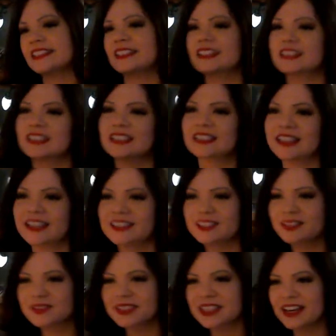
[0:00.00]
the signs
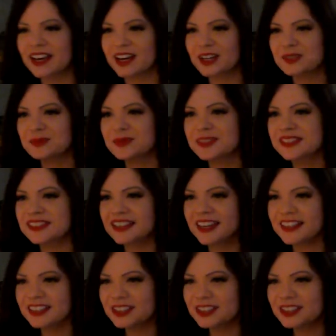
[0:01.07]
of the times. Hello,